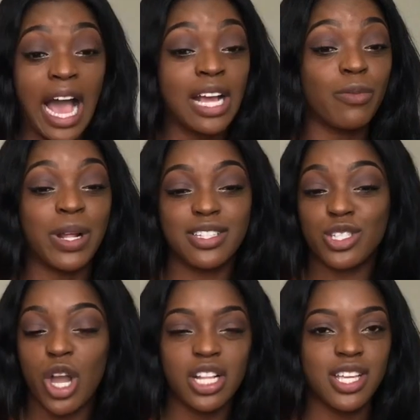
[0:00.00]
I went
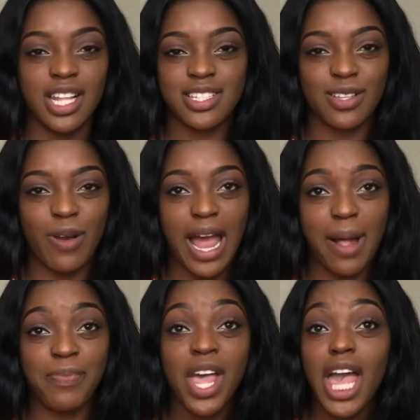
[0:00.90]
straight to
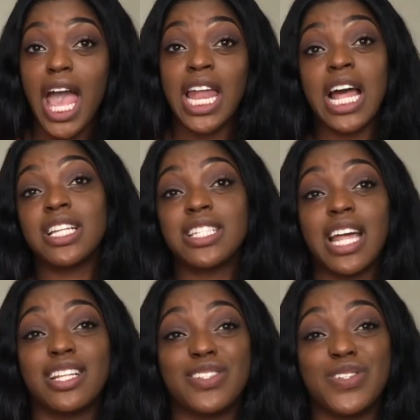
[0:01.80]
Instagram and I
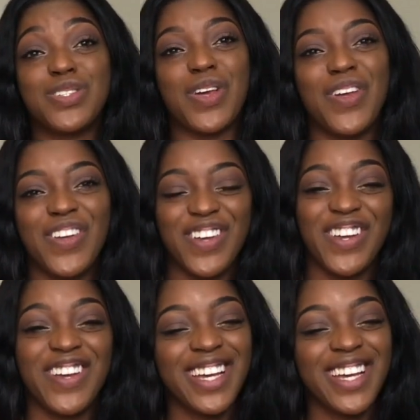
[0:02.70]
decided to do,